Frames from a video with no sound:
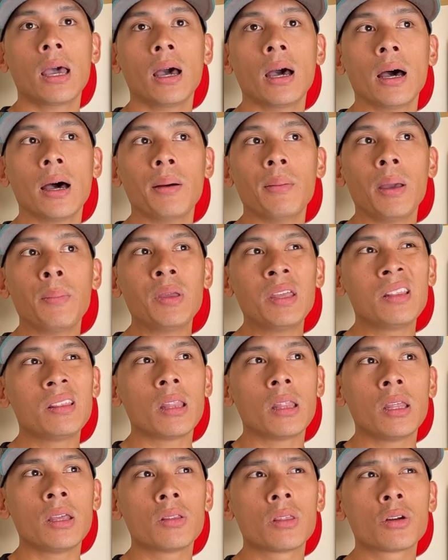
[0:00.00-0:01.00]
Uh, I mean,
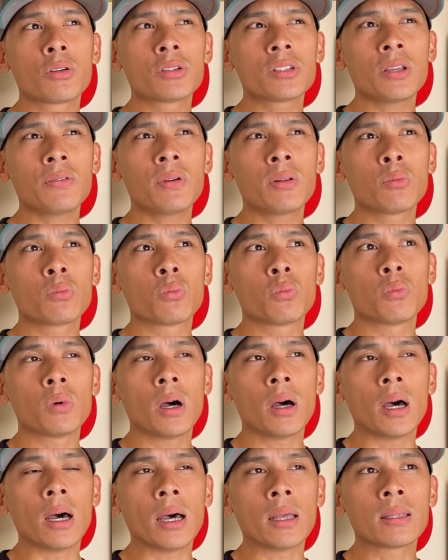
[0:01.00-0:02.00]
there was even uh,